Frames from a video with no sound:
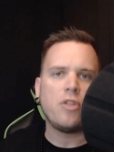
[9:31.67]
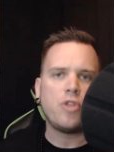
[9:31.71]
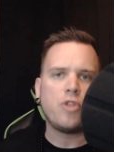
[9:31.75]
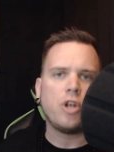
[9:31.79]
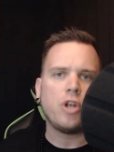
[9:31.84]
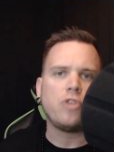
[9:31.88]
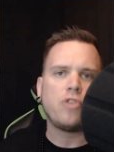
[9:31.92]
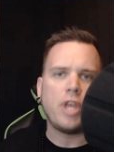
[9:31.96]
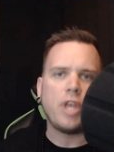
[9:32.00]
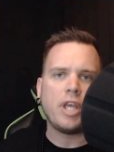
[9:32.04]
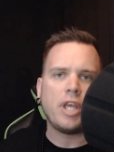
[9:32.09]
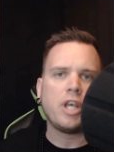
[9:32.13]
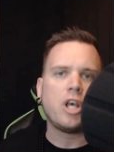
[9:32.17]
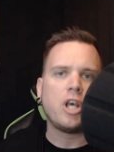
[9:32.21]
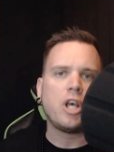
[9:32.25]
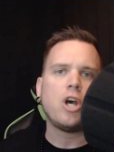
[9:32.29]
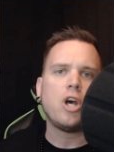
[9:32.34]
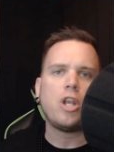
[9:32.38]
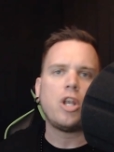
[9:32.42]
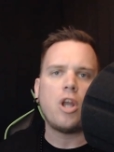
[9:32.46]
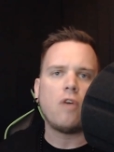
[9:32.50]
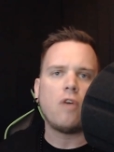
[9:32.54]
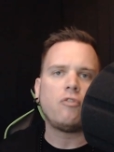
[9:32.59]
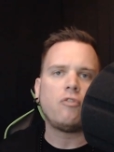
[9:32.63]
there's a
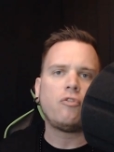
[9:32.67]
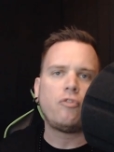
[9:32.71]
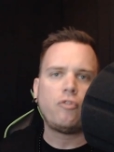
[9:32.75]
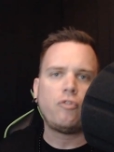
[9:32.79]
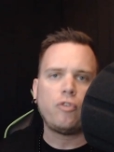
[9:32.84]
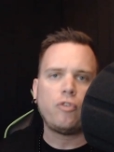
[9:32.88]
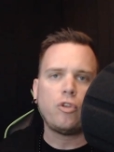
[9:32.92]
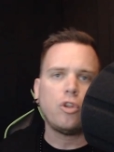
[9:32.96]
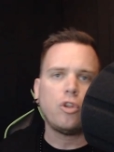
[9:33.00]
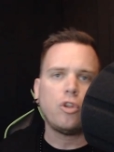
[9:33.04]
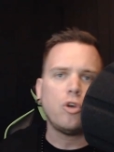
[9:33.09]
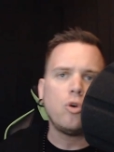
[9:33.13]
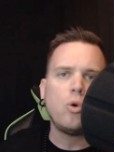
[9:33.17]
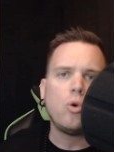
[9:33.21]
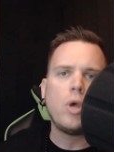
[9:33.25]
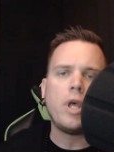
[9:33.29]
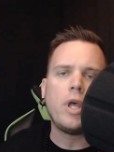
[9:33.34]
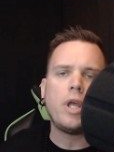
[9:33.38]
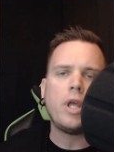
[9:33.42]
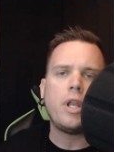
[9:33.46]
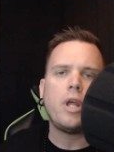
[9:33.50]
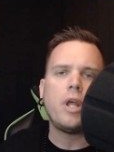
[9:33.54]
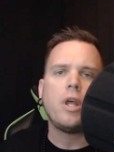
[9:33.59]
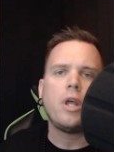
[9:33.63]
good
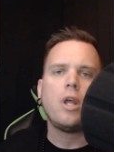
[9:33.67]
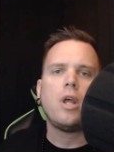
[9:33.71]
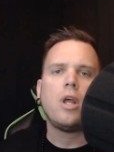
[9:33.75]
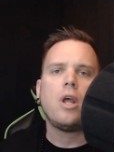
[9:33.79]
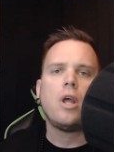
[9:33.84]
fluid